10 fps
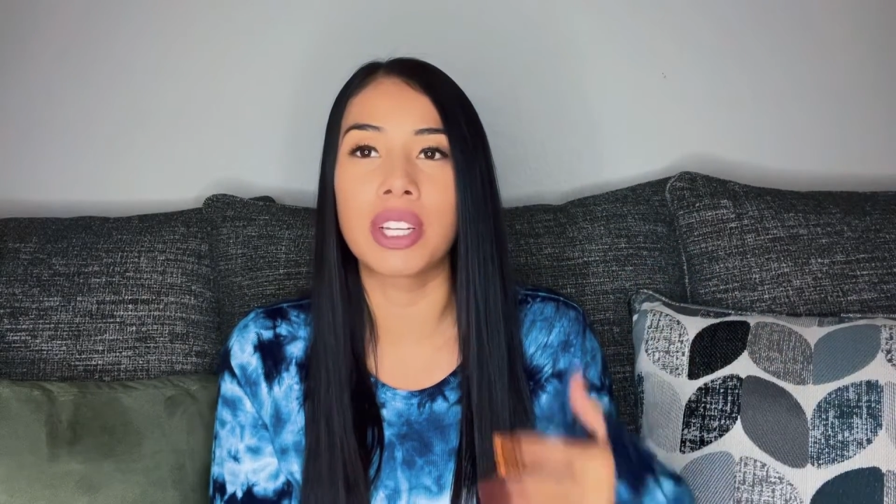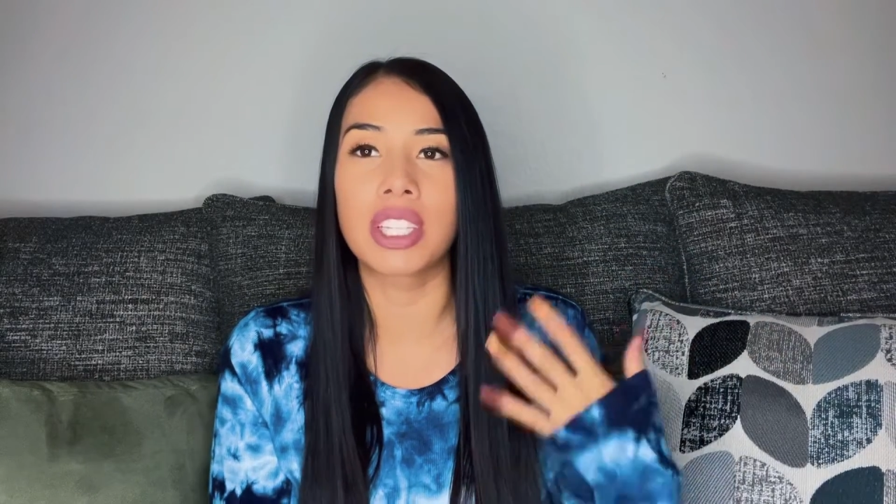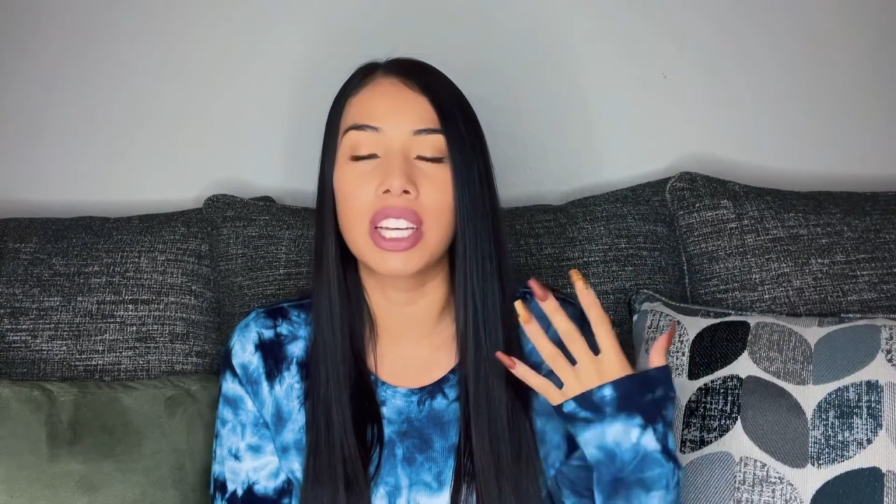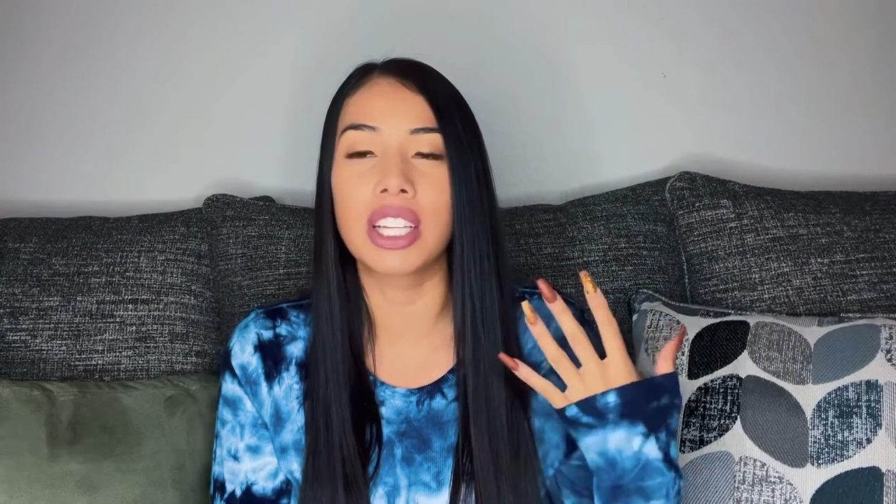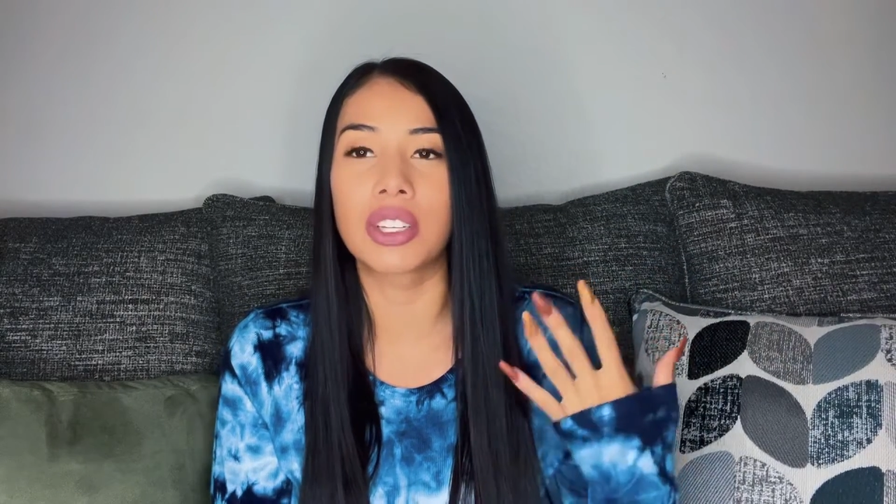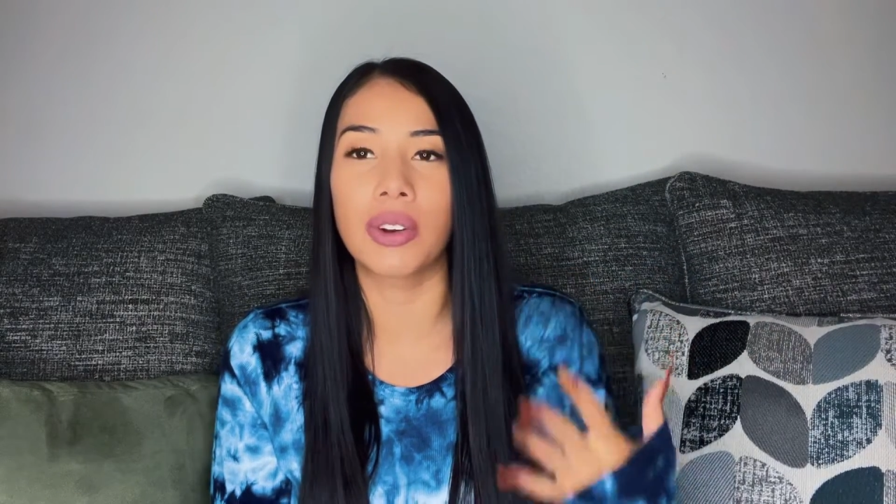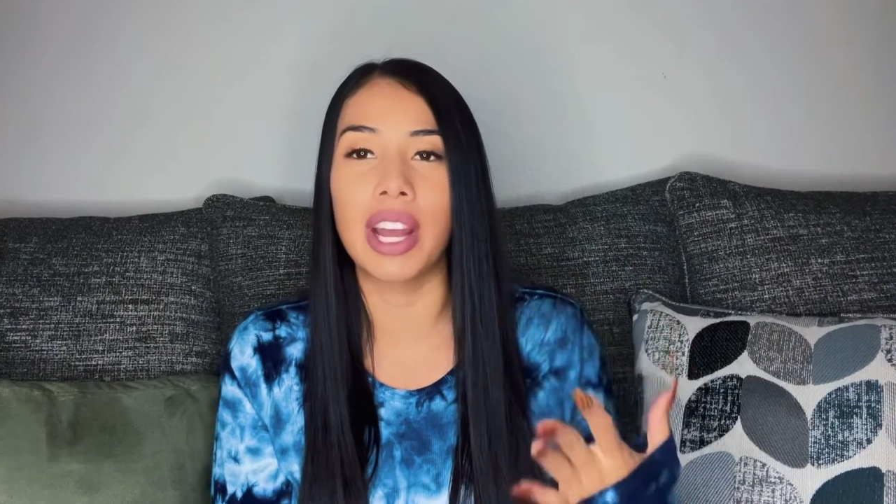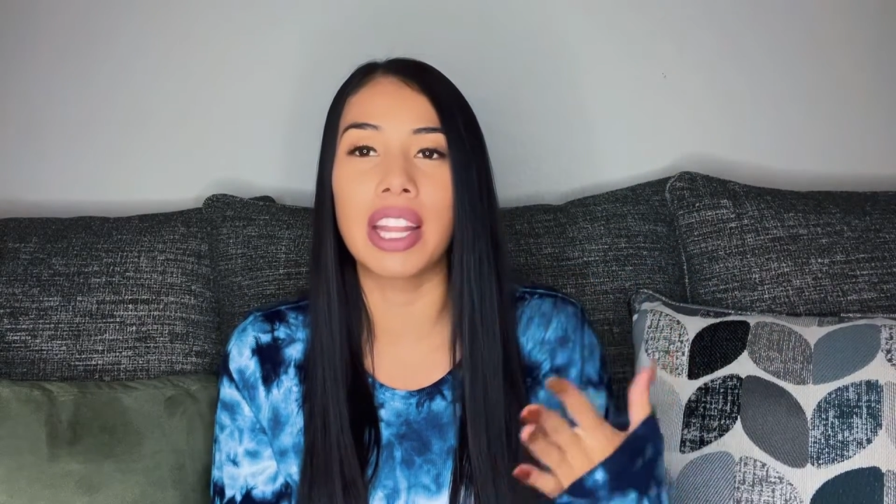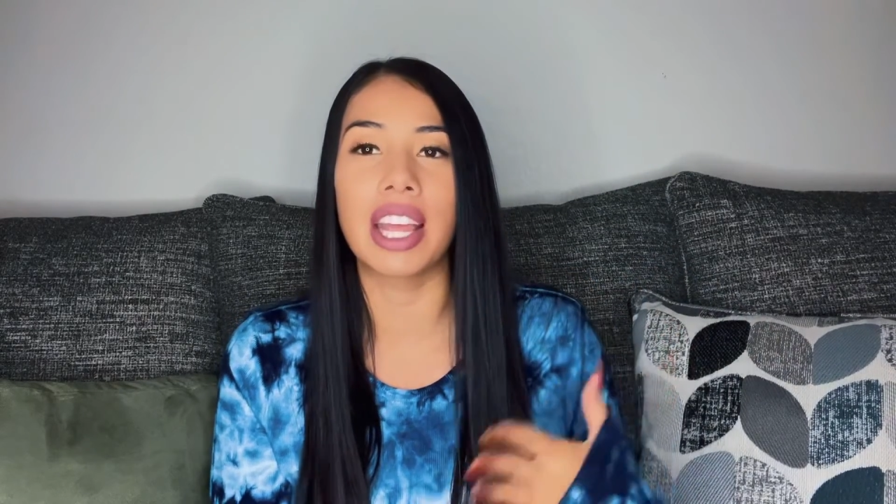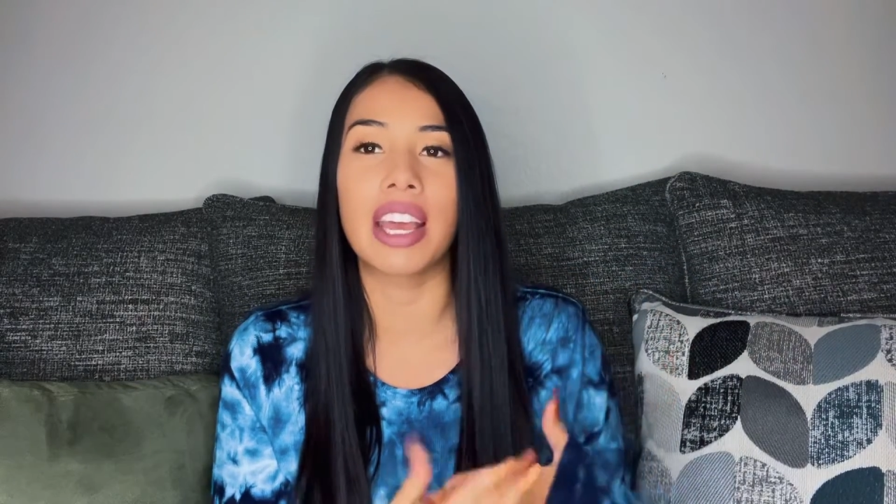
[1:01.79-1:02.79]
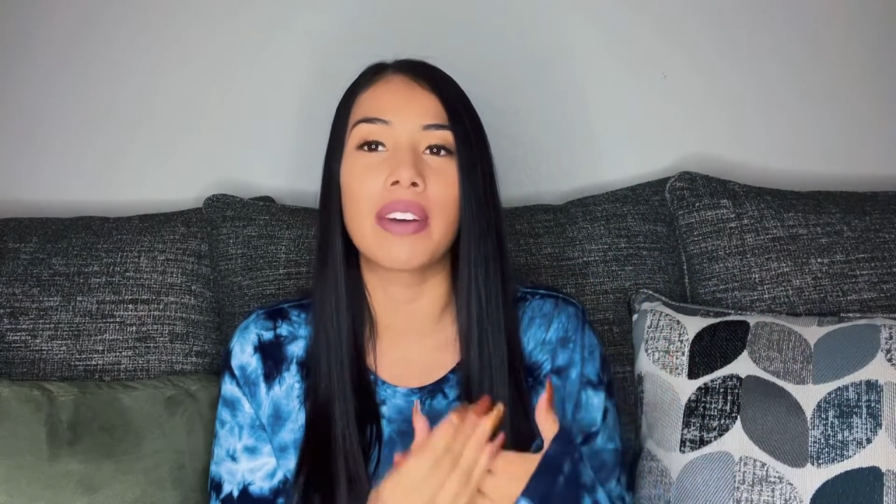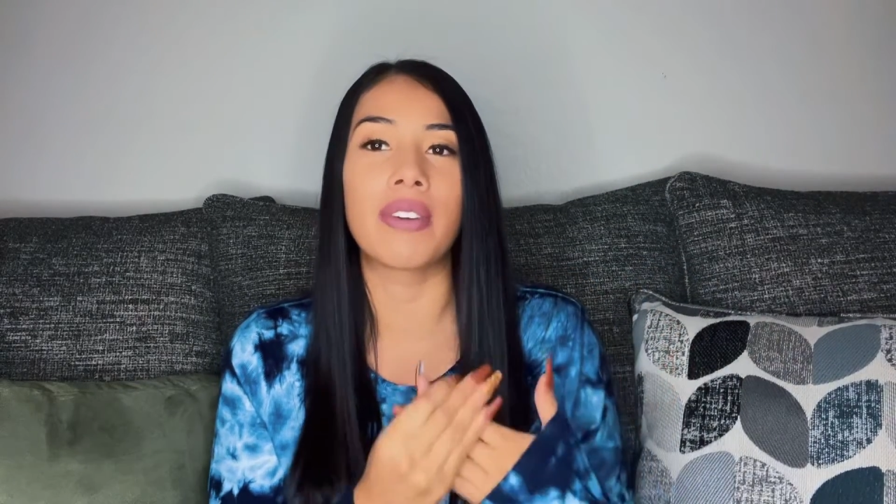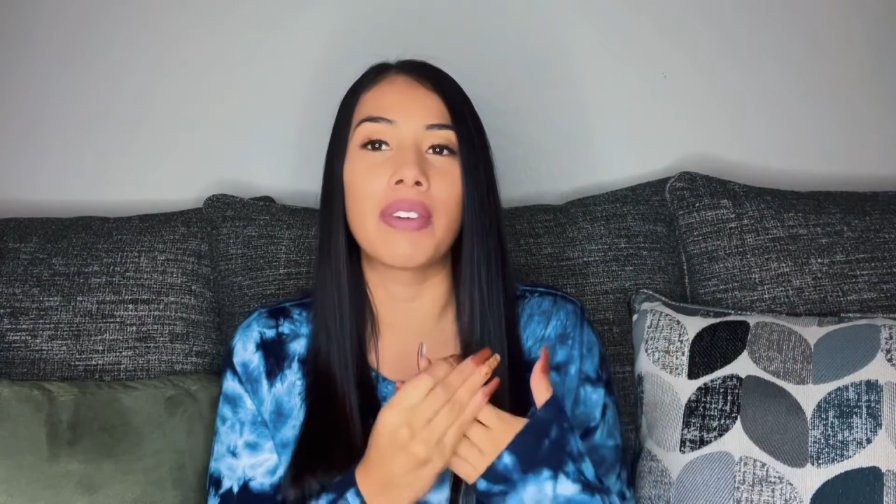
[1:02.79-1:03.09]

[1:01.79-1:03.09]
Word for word: It's great. They my